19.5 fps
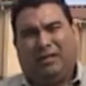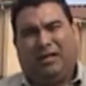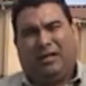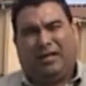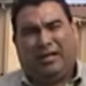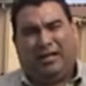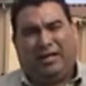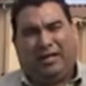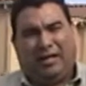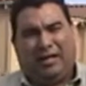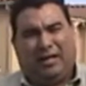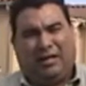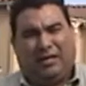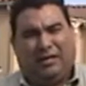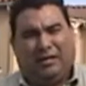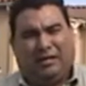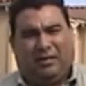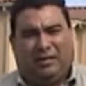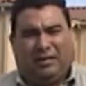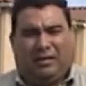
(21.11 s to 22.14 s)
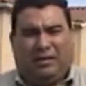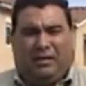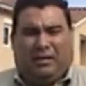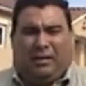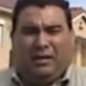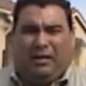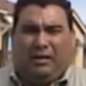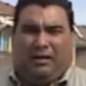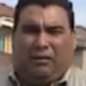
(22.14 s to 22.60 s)
And
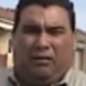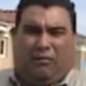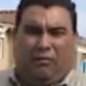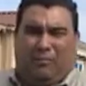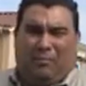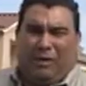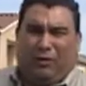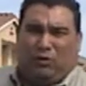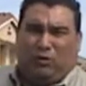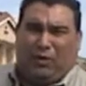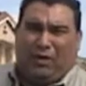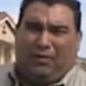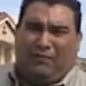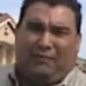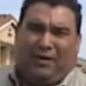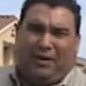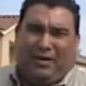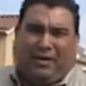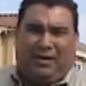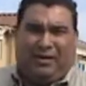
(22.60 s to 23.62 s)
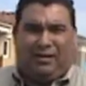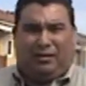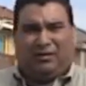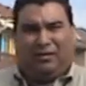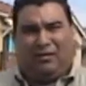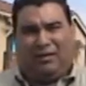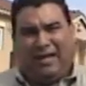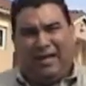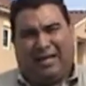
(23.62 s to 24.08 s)
over my 25
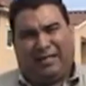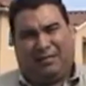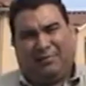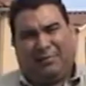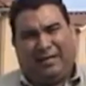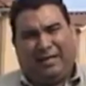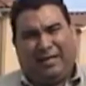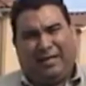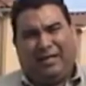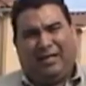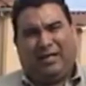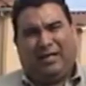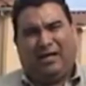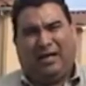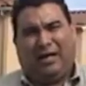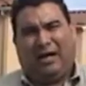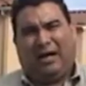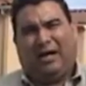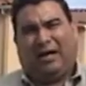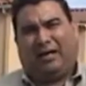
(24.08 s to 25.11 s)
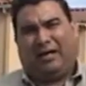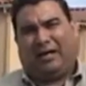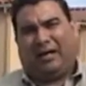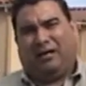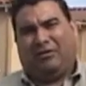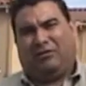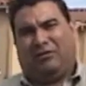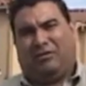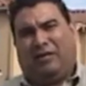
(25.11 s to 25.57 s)
years of locksmithing, I
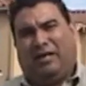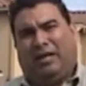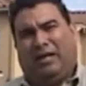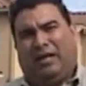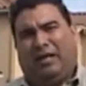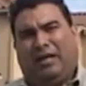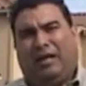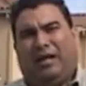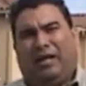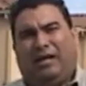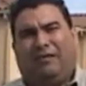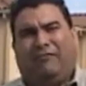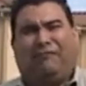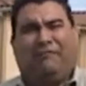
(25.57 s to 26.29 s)
encounter a lot of